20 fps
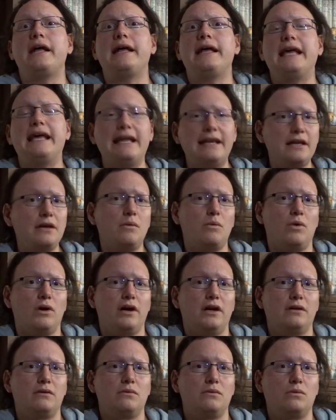
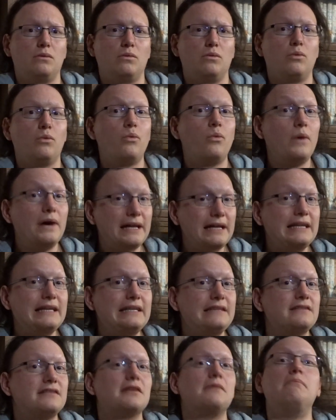anyone
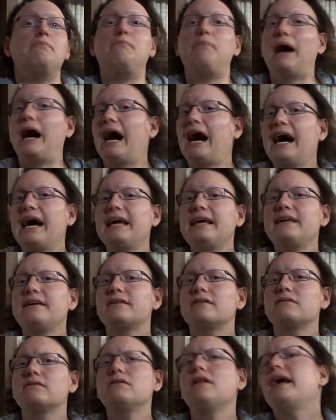willing to buy,
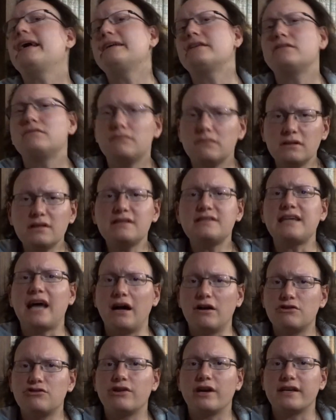like, the
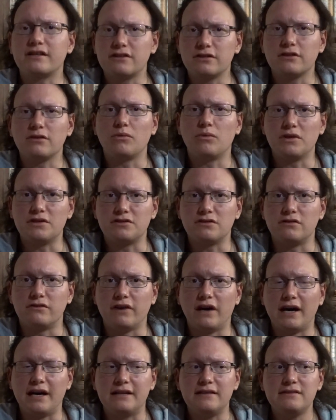soundtrack to The Wizard of
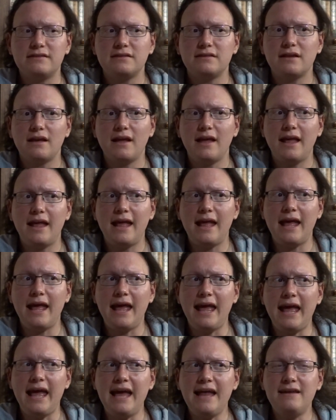Oz
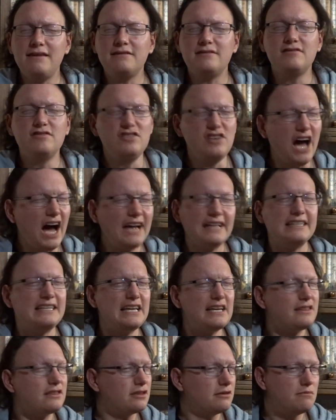and not
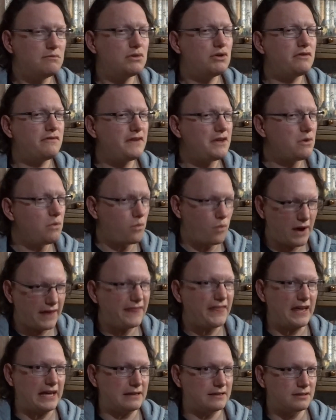get the movie
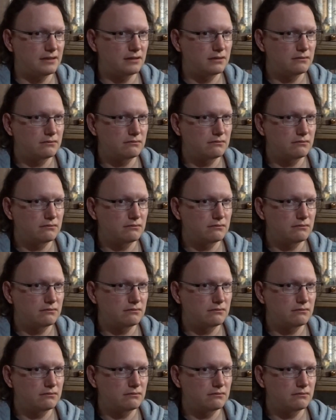with it.